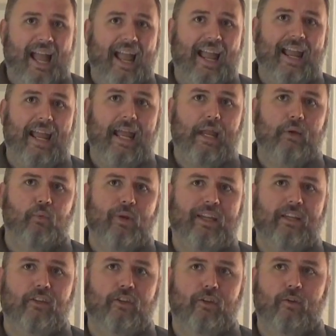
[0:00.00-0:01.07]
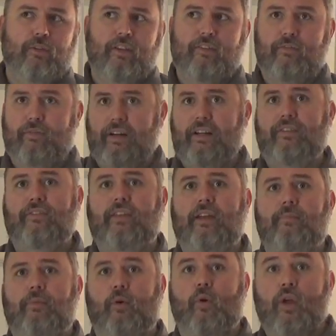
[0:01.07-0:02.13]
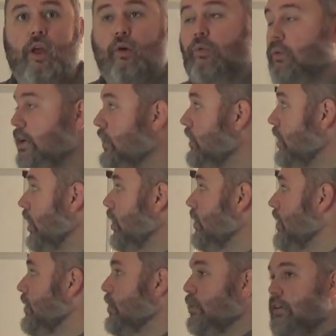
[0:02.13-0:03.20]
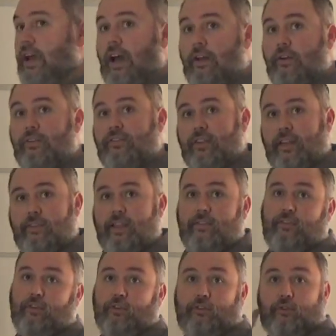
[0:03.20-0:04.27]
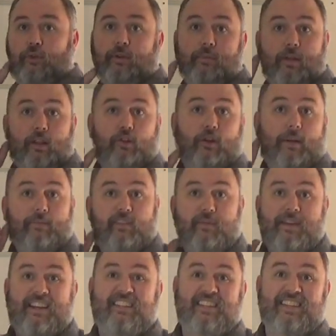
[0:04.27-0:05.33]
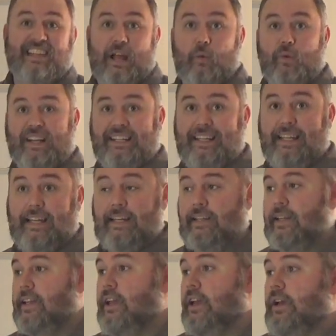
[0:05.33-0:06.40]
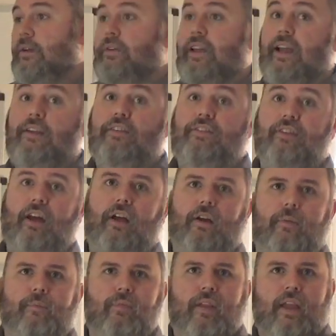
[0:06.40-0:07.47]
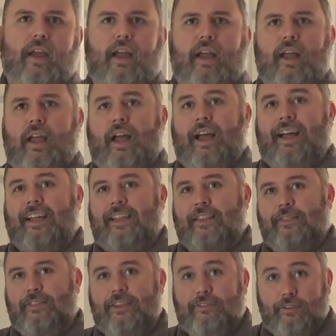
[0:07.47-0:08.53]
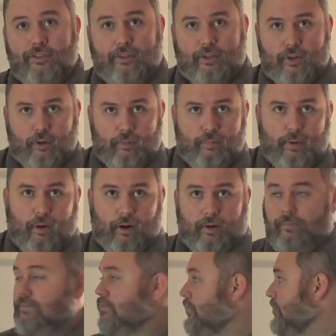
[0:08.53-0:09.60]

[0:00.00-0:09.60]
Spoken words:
And we can do this very simple. We know that the doctor said that there's 3 milligrams of medicine that we need. Okay, so this is the cool part.